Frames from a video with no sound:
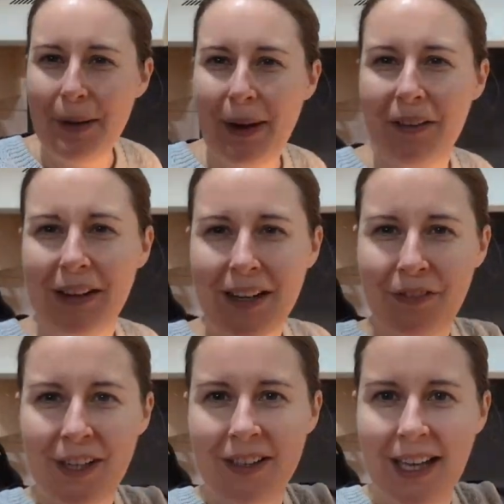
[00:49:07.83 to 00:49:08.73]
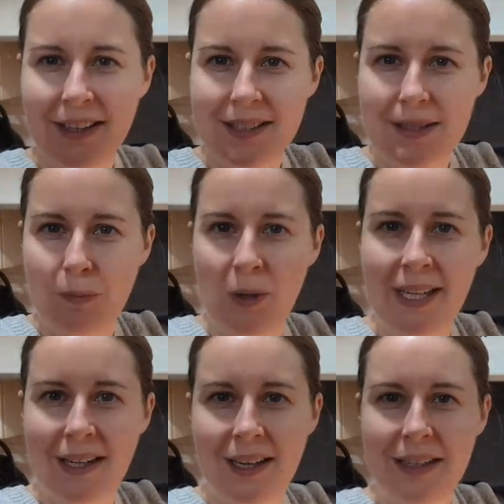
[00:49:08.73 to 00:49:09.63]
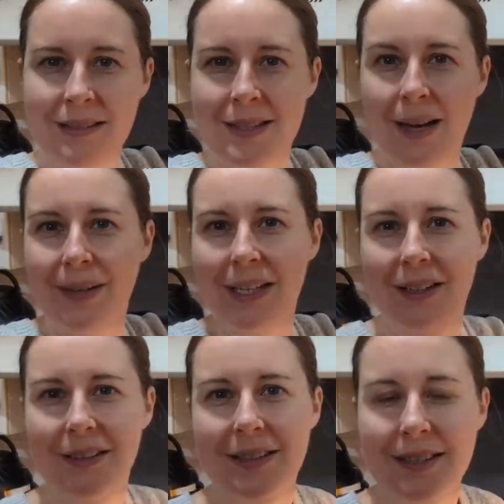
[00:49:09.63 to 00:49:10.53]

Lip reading: But I really feel like there's some weird lines going on.